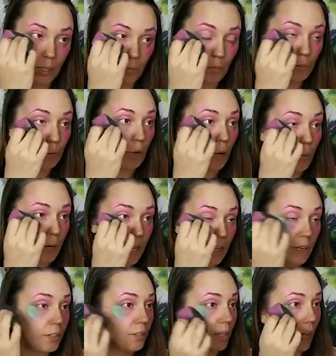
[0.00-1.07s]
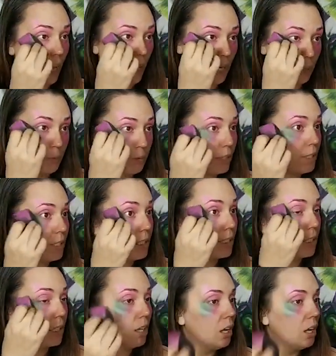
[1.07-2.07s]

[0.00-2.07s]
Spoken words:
ProAiir, the hybrids